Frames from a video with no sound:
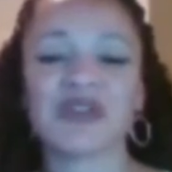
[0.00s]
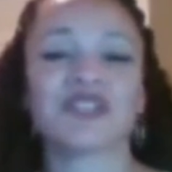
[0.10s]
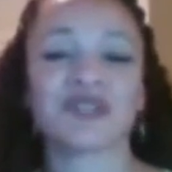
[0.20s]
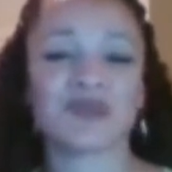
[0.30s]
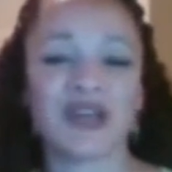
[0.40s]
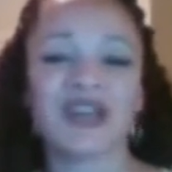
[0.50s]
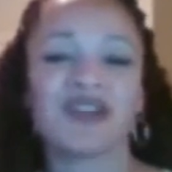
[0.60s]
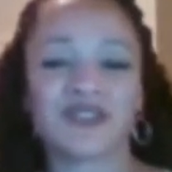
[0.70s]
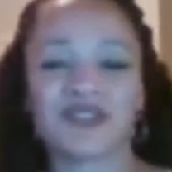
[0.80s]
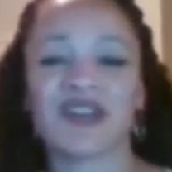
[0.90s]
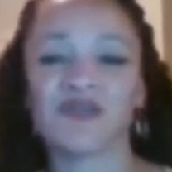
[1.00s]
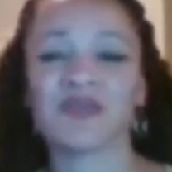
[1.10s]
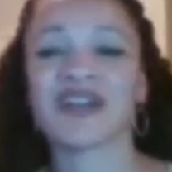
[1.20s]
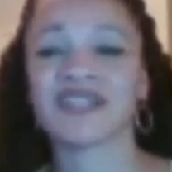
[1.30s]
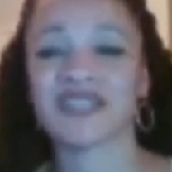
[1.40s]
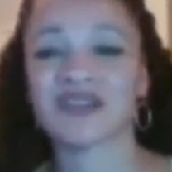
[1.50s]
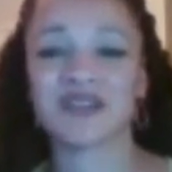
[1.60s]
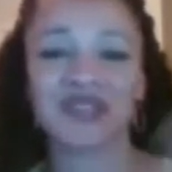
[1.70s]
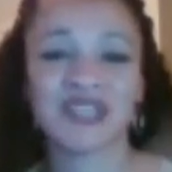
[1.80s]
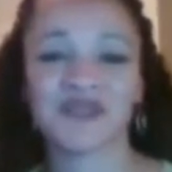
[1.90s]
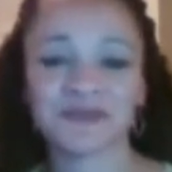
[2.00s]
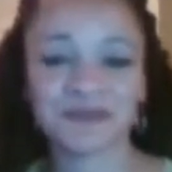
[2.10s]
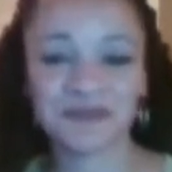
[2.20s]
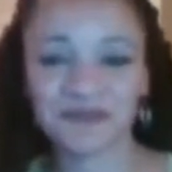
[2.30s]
when she was like on her F Pycelle thing.